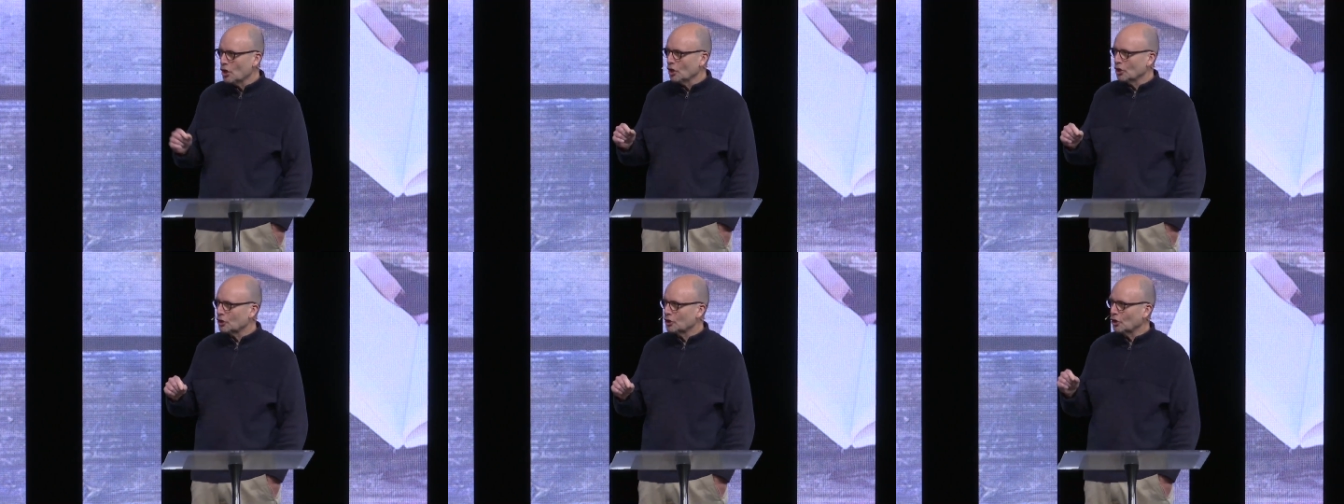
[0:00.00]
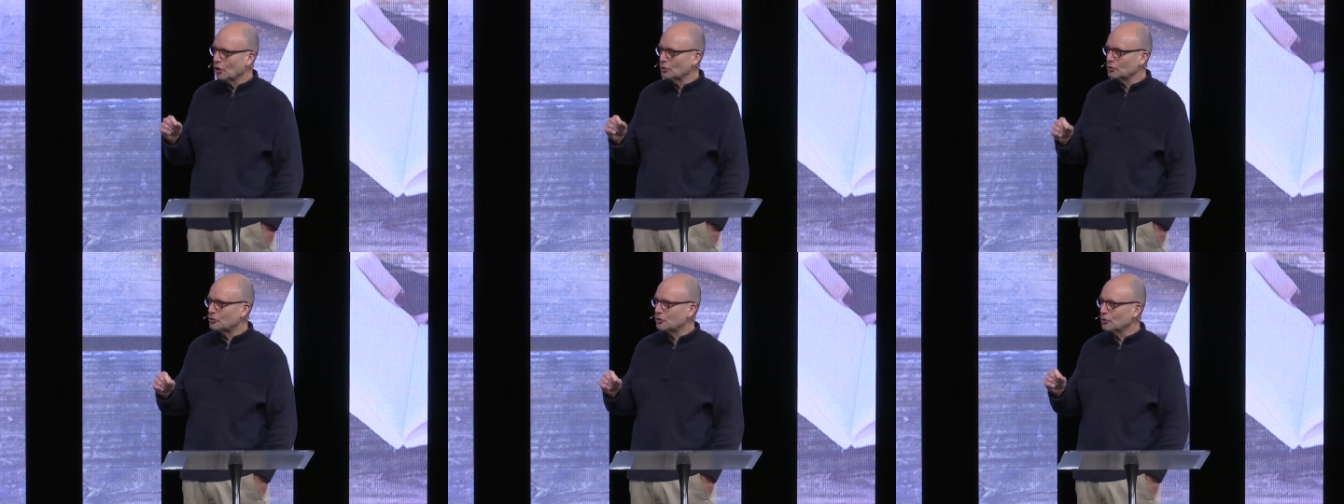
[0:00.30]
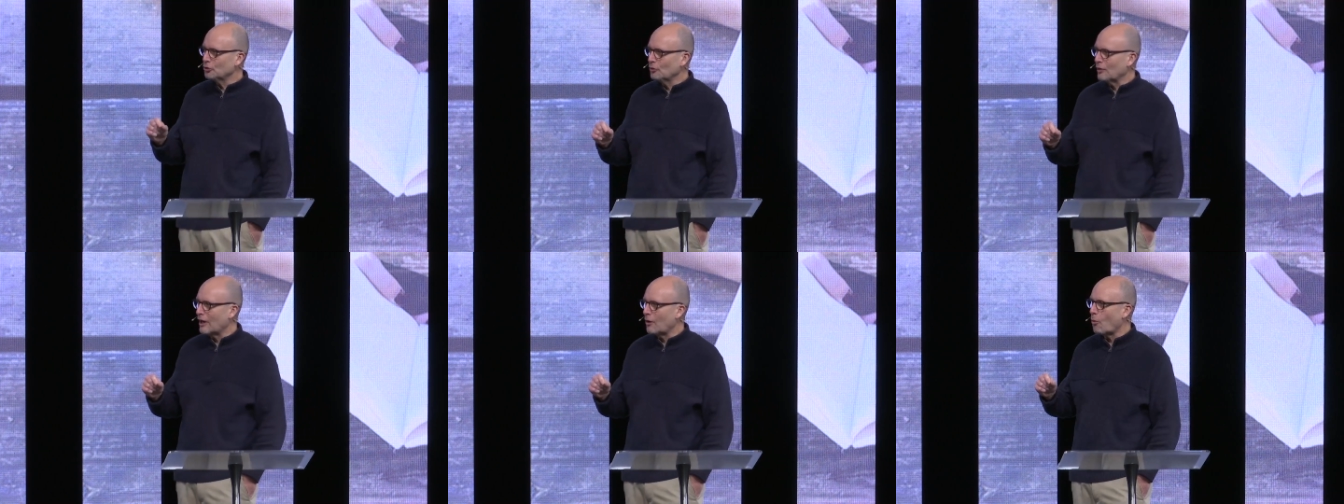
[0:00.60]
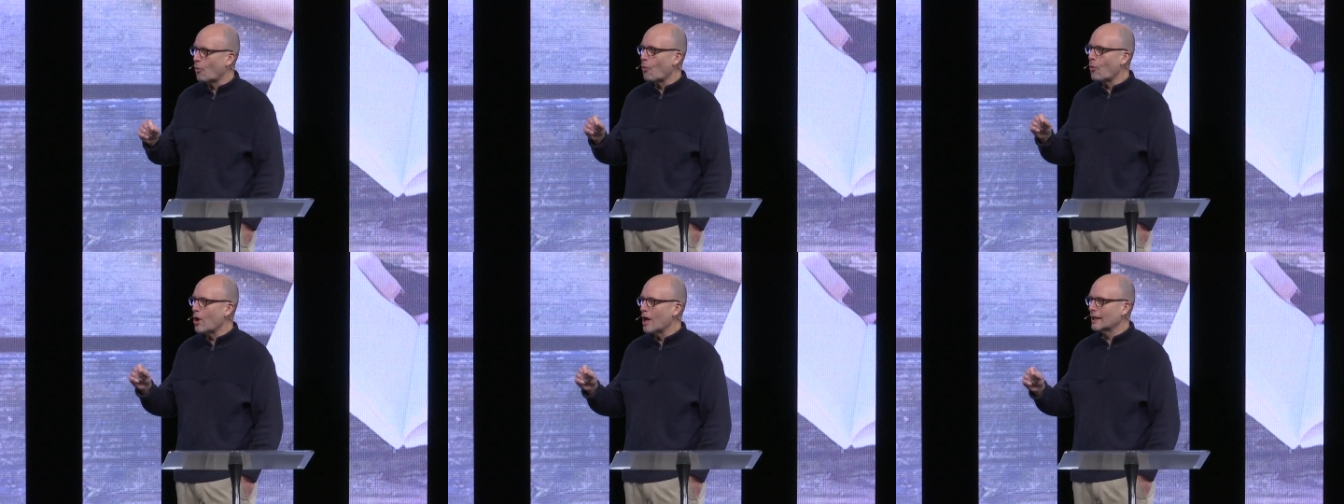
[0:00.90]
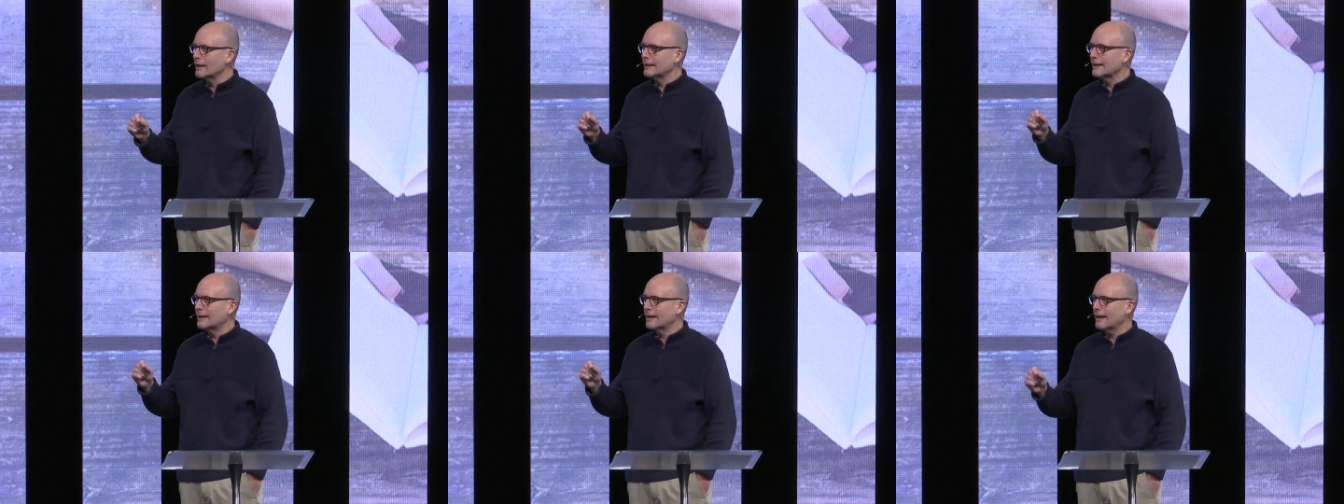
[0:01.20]
Go to uh,
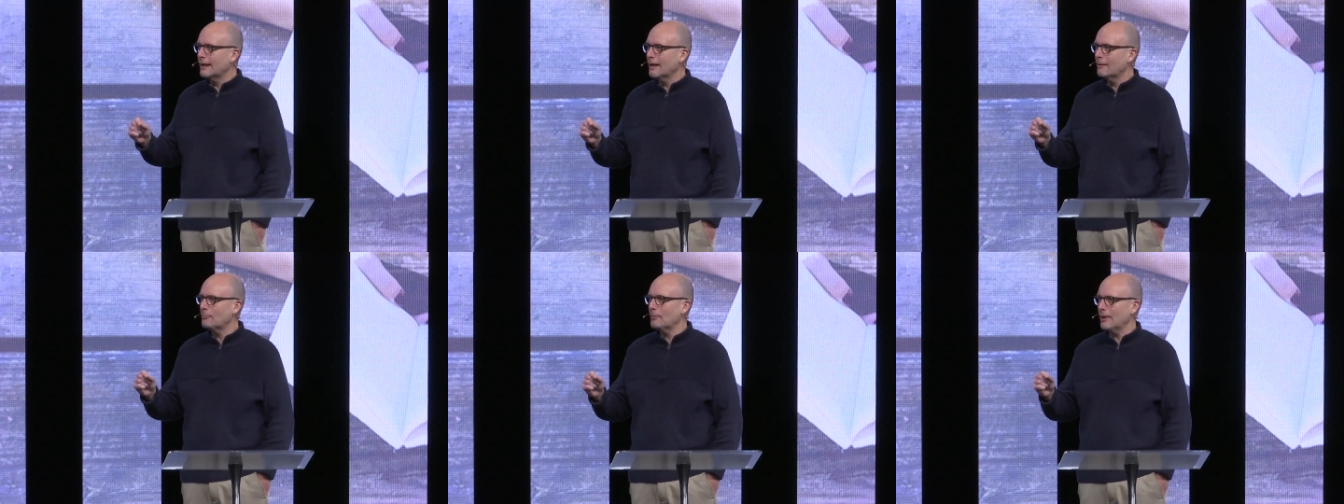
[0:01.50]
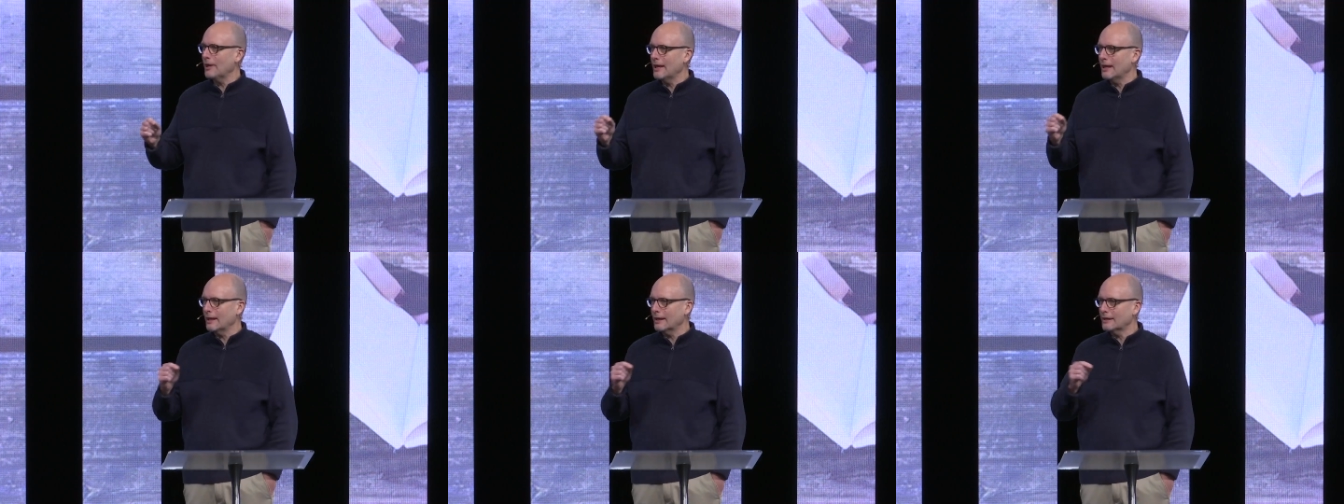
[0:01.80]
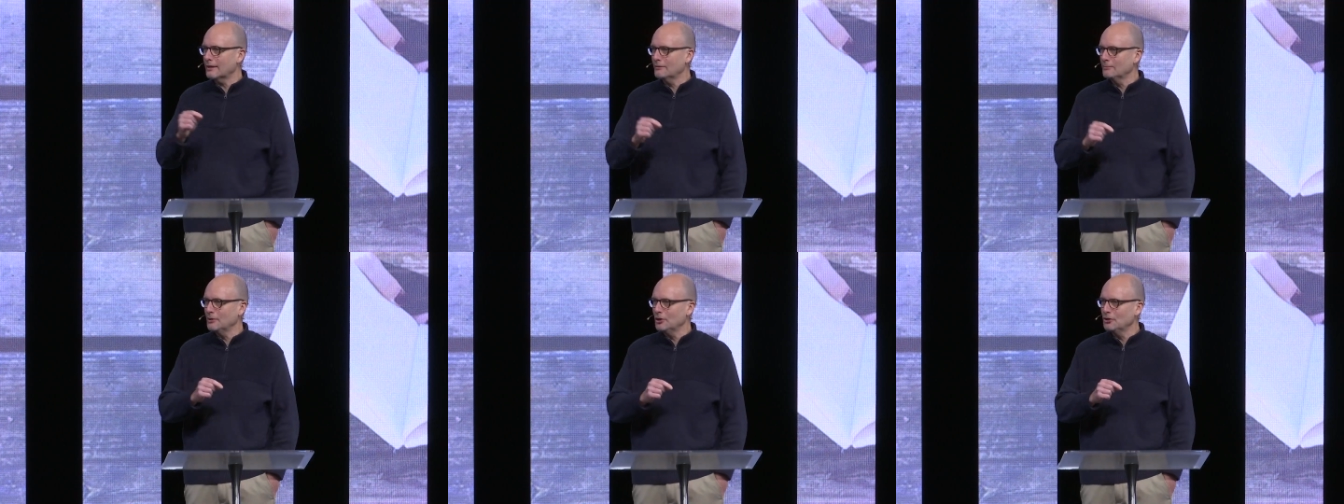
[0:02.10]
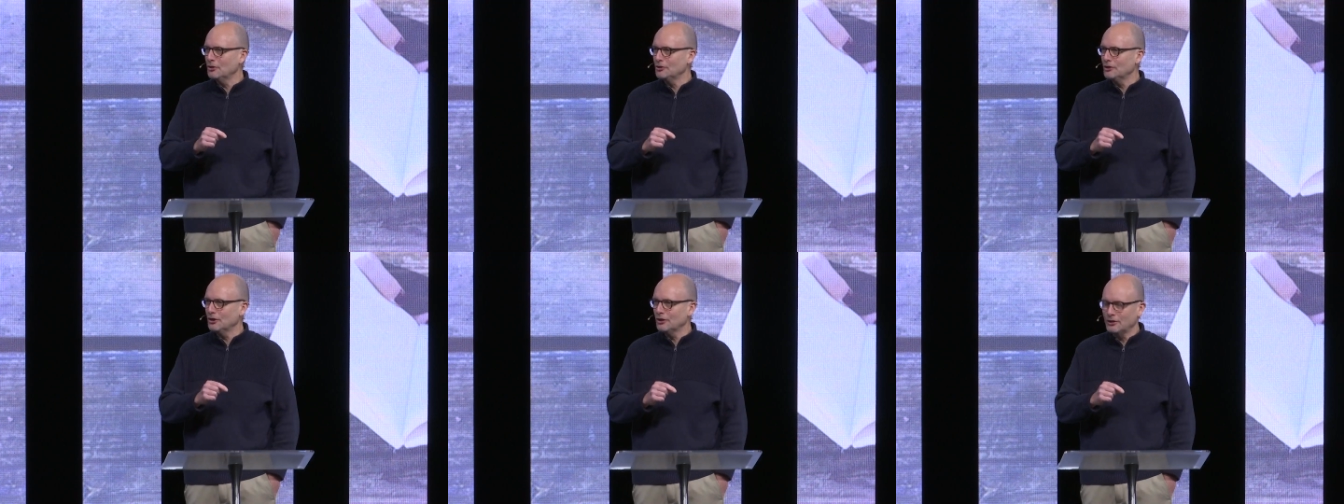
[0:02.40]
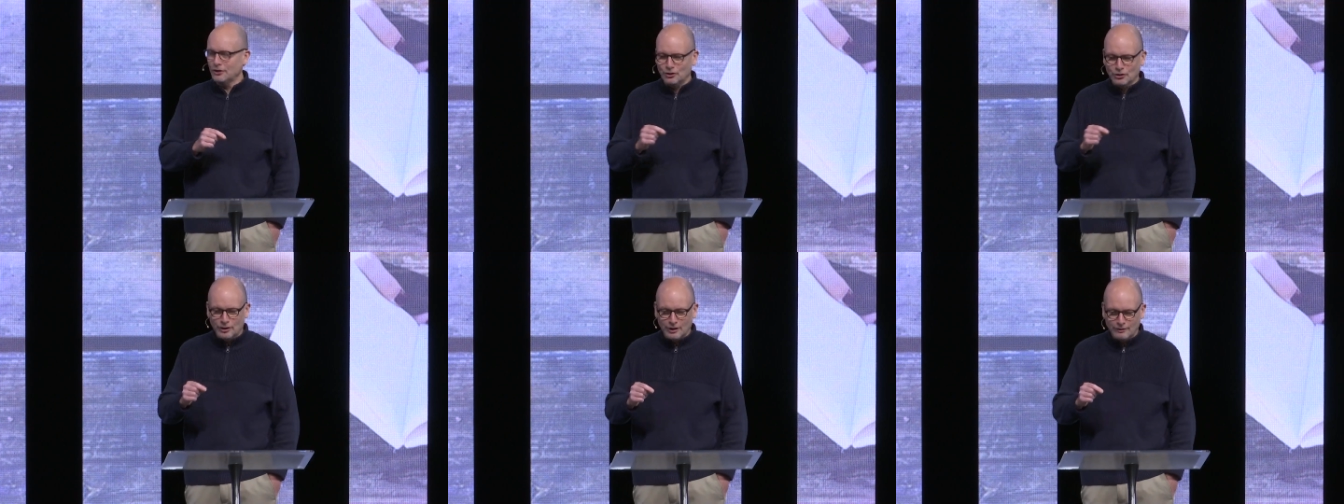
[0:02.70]
one cup at
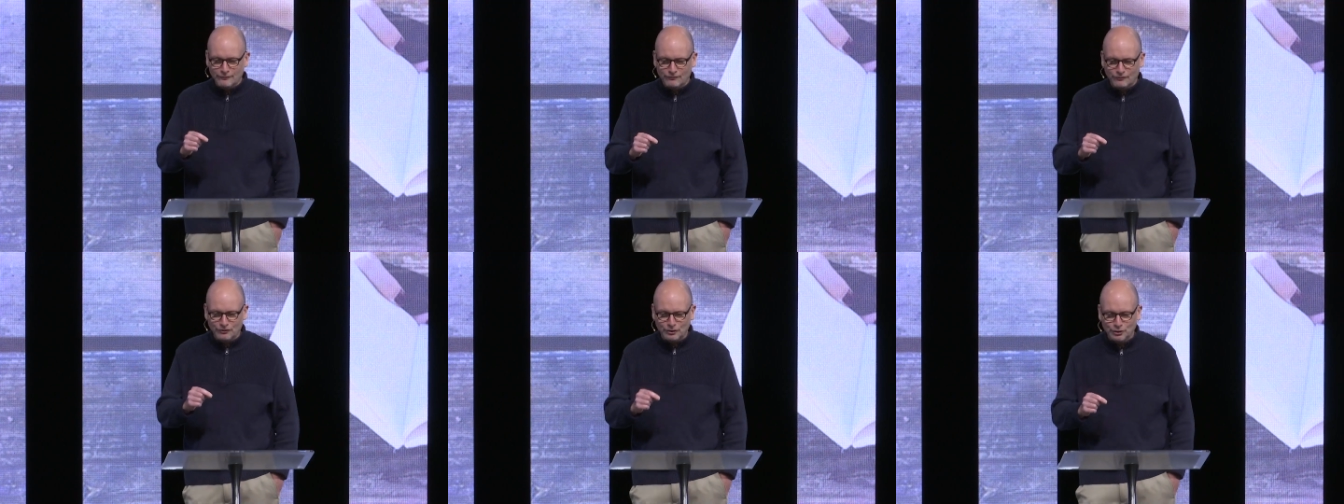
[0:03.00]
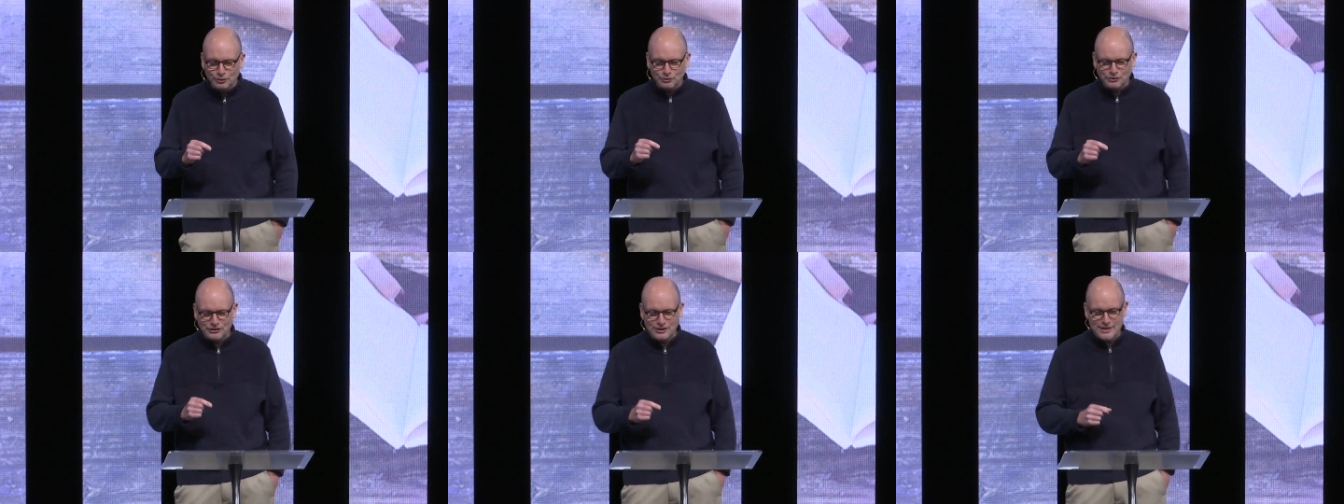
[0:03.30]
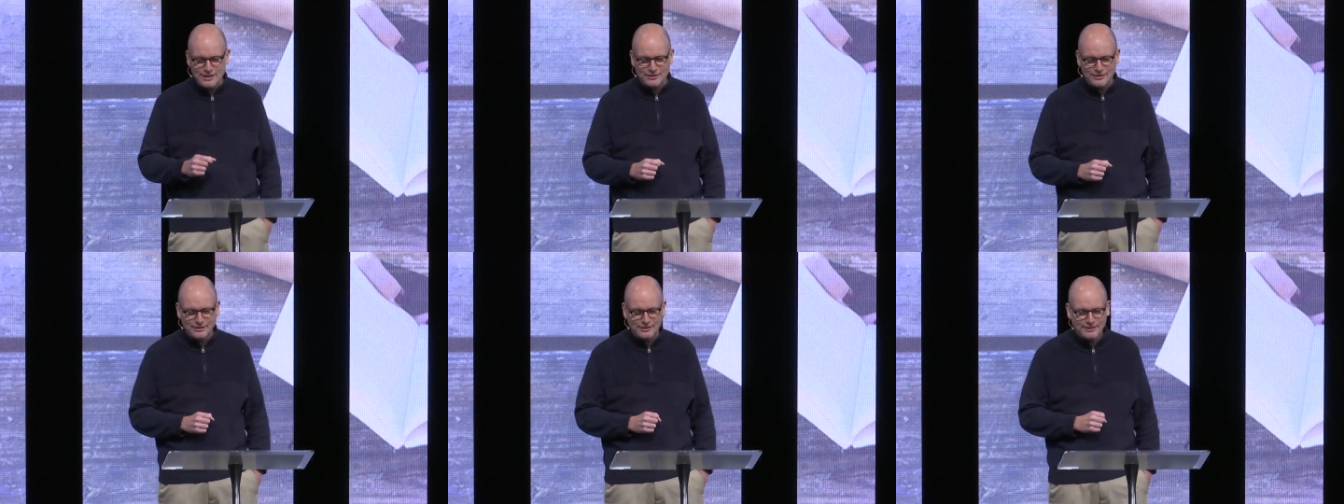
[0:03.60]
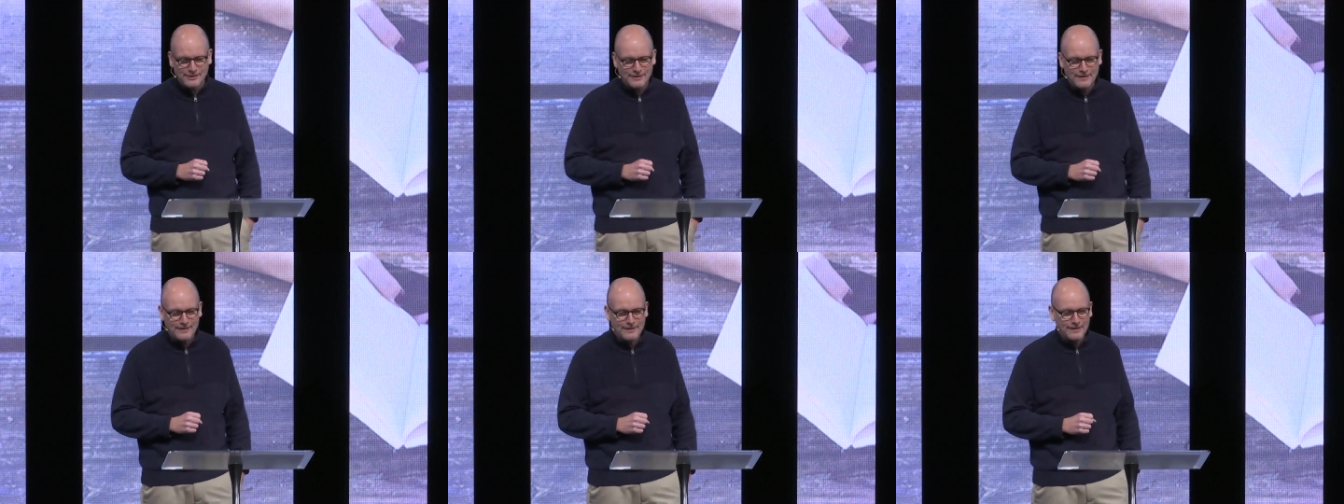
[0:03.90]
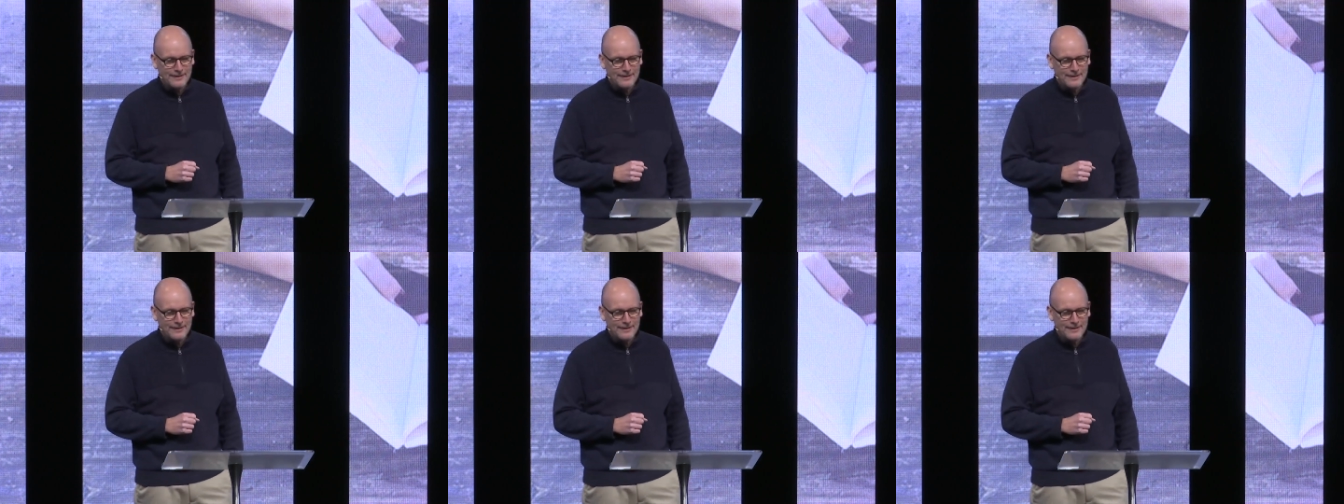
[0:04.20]
communion during flu season.